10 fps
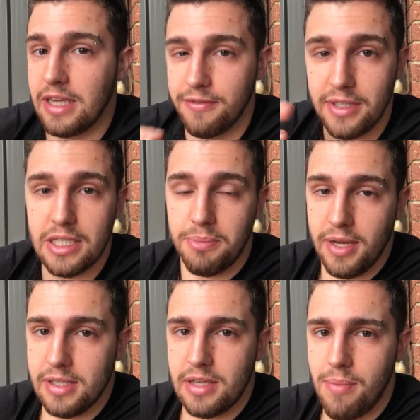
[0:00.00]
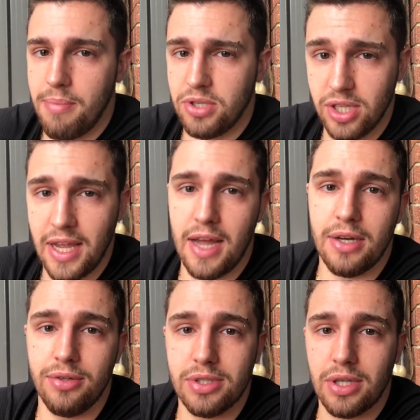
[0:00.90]
definitely spring and summer, but you can
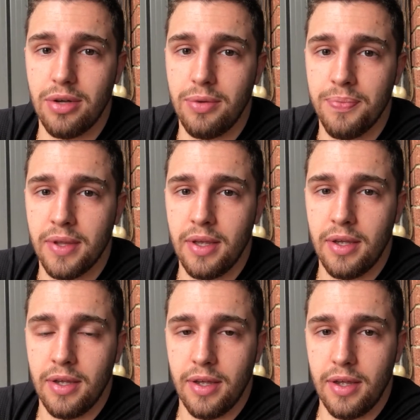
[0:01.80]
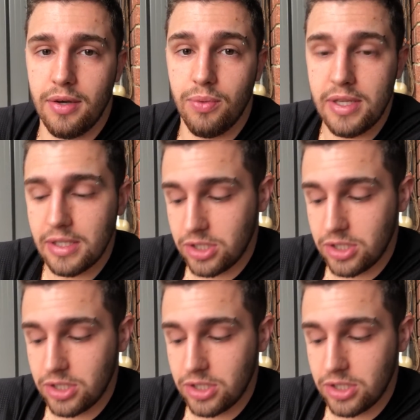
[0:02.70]
do so in winter.